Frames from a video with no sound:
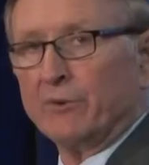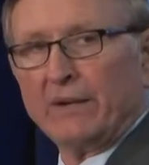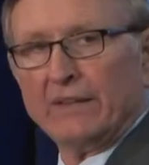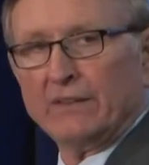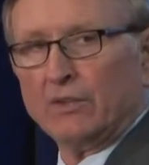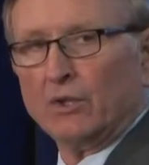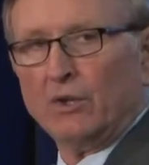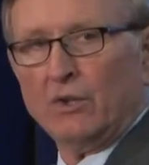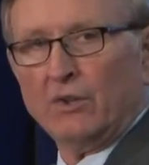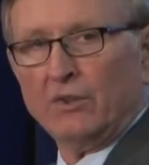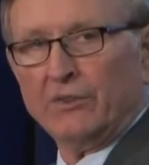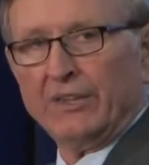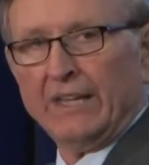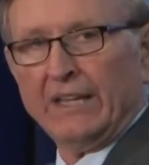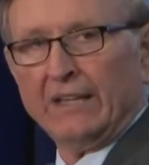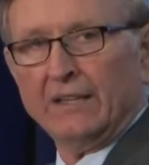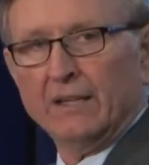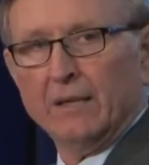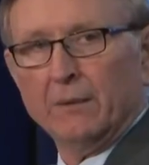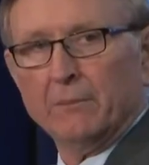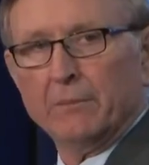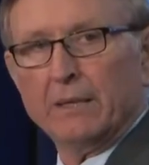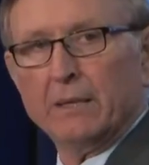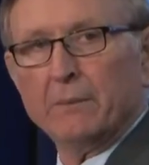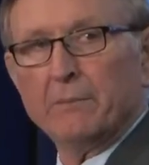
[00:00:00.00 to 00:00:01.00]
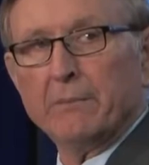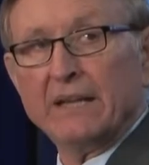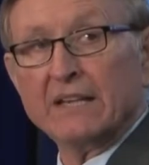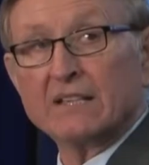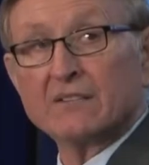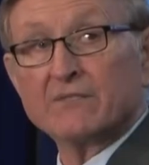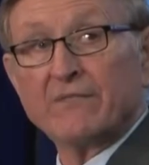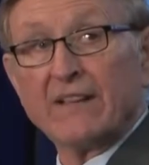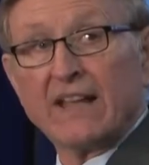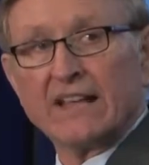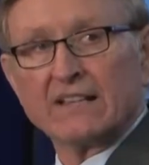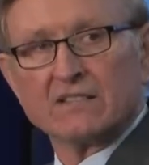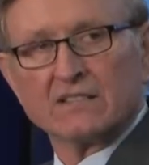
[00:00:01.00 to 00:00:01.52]
read the whole thing, but it
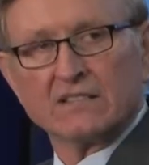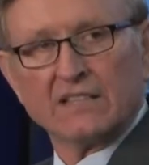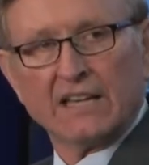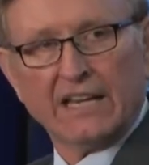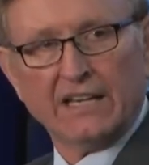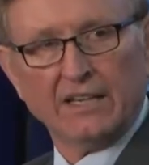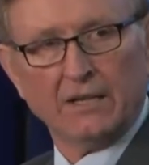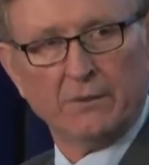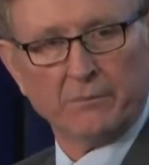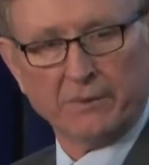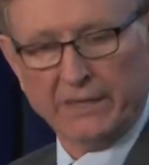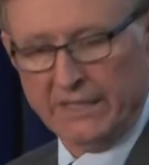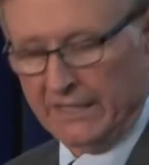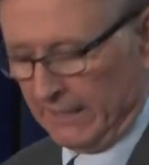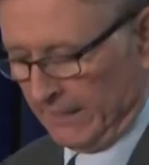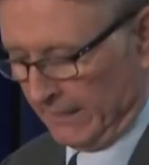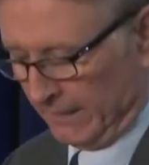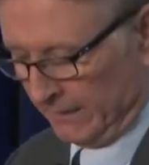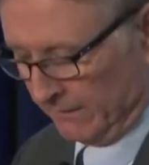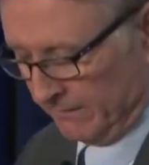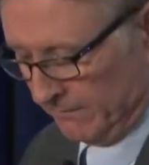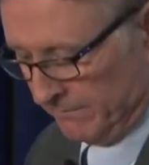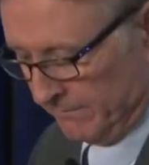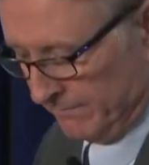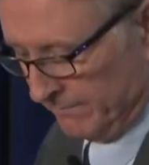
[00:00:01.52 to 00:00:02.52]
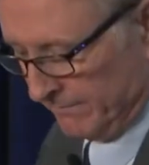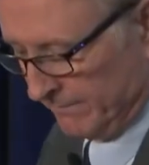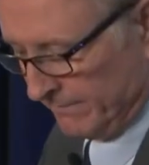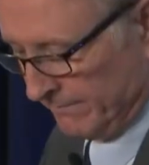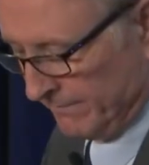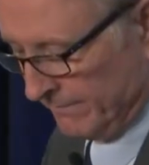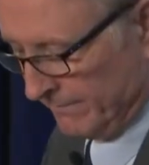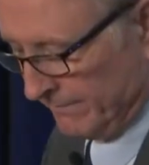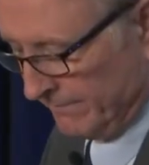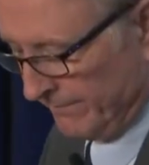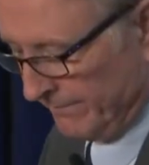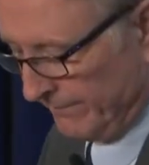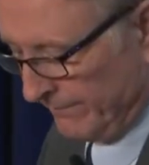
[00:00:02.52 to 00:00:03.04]
makes fascinating reading.
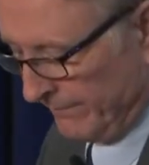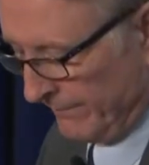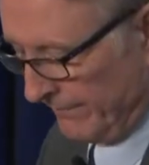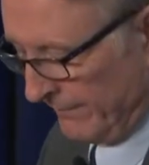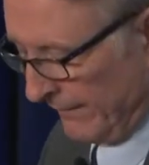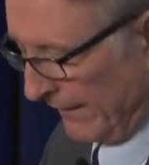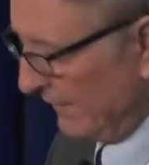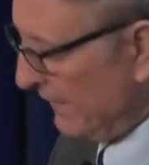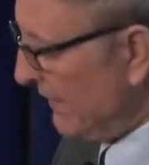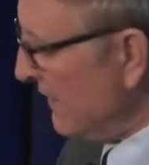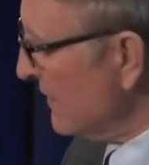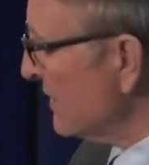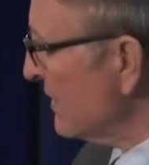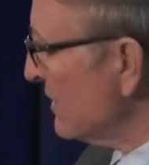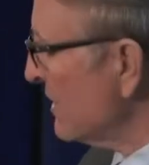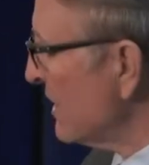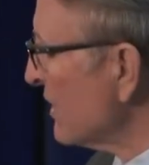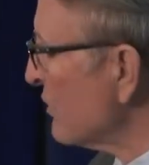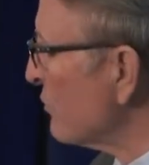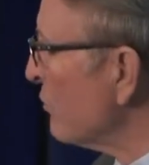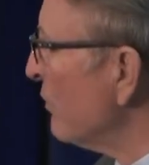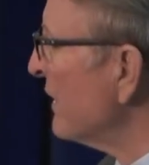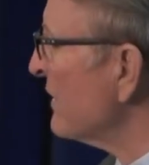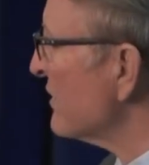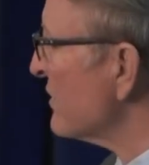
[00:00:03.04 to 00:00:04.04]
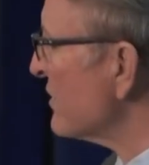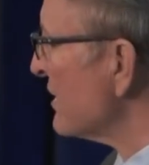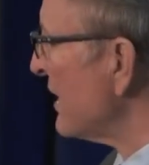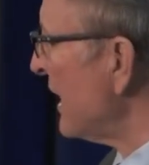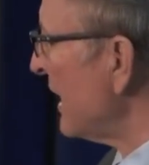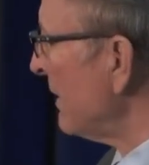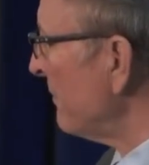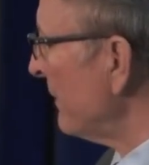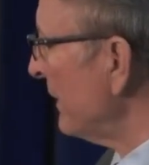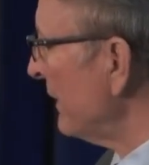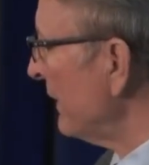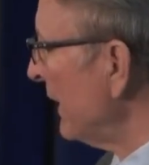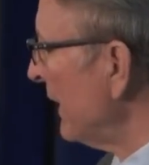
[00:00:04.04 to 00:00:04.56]
And this is just one
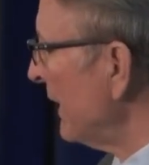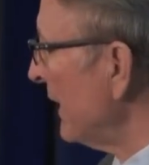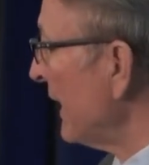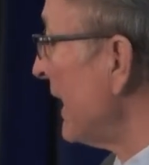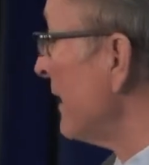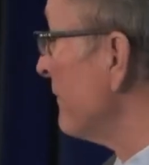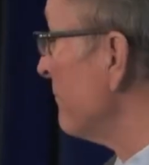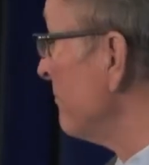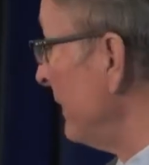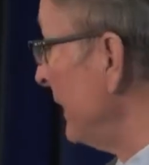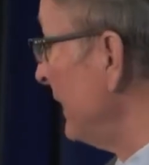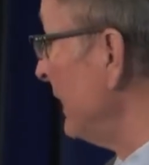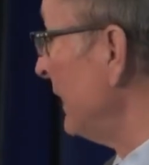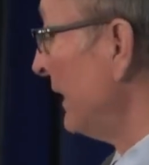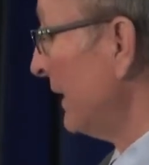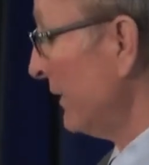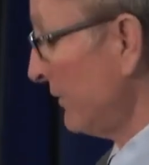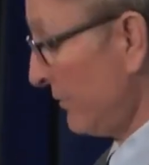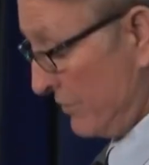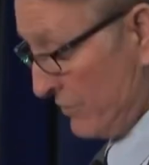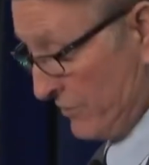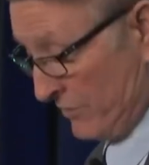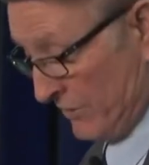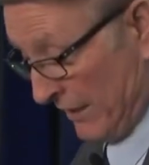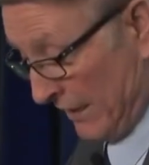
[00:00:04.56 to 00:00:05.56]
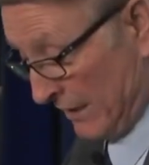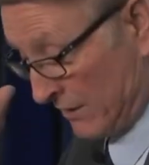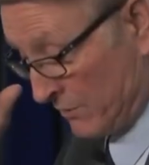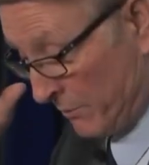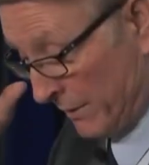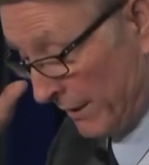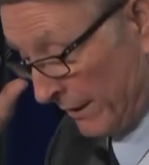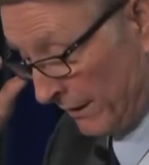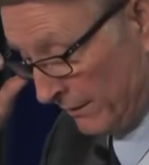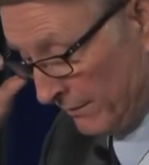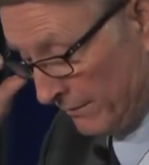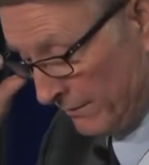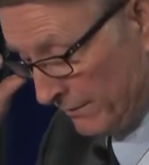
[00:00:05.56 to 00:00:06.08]
statement, and I have many others as
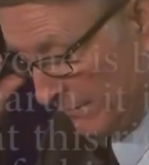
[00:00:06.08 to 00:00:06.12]
well.